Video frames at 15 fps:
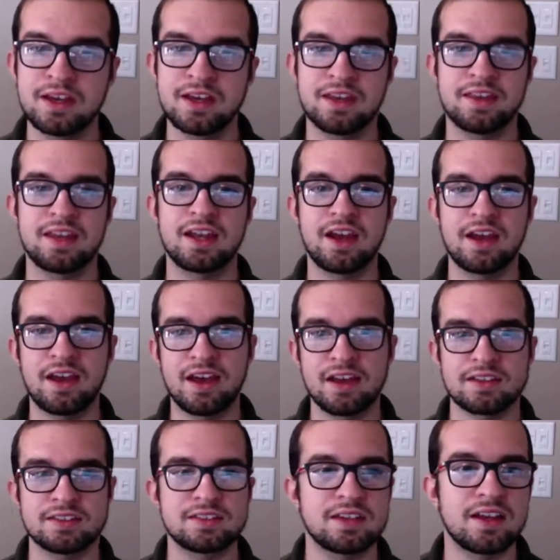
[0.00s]
And then I
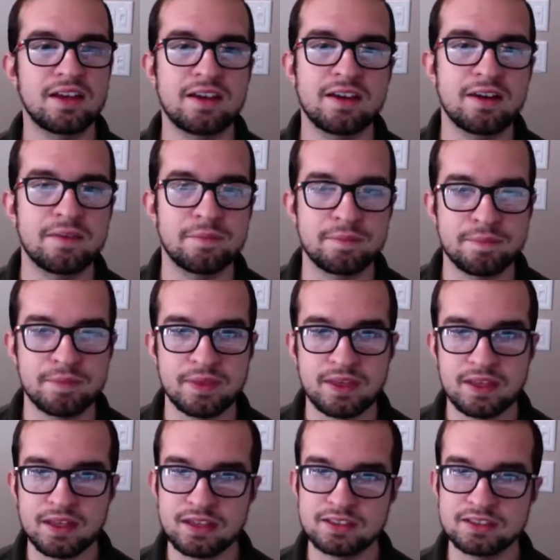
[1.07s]
asked,
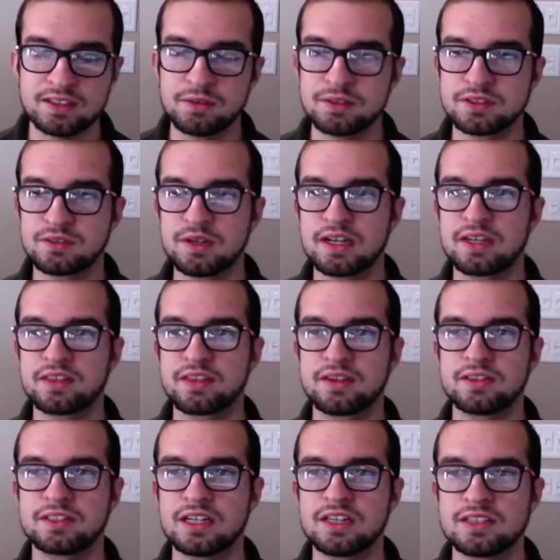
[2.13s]
because she was reading
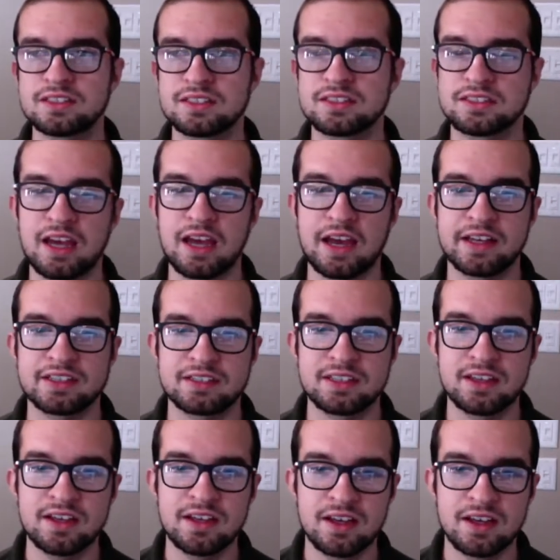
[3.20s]
through Genesis, I asked,
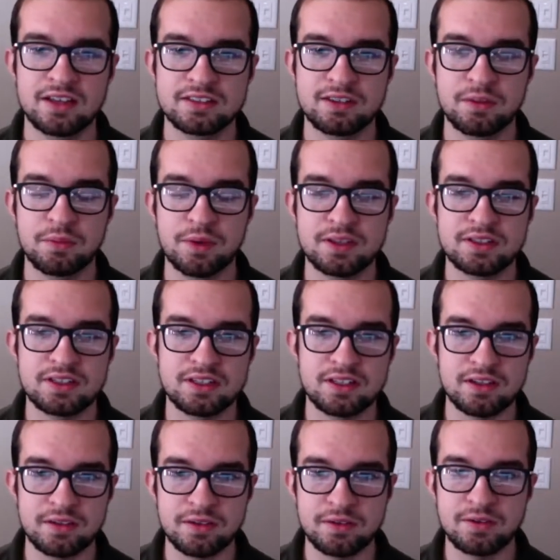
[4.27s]
so what did
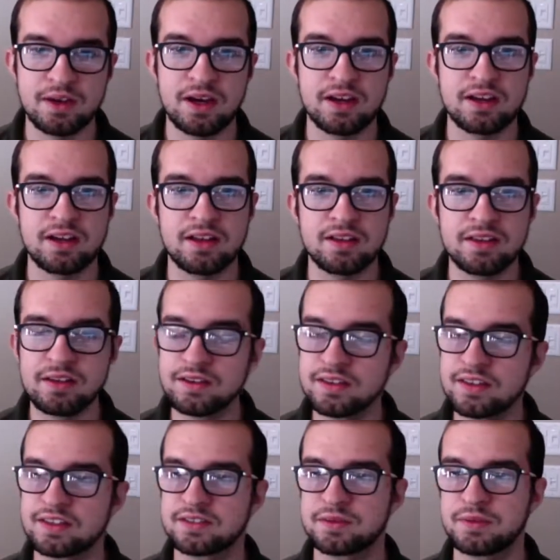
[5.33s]
you learn
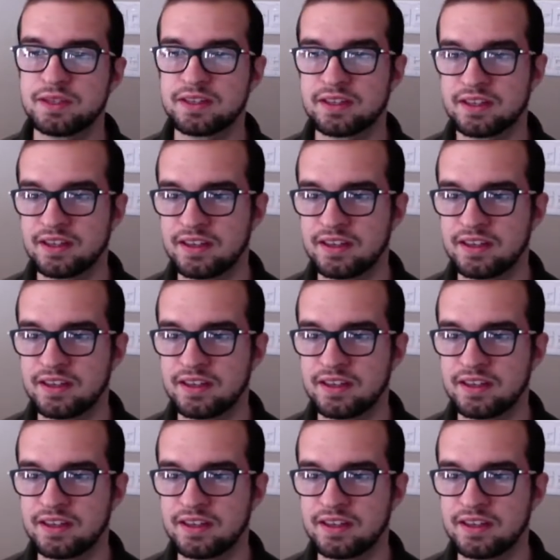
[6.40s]
this week?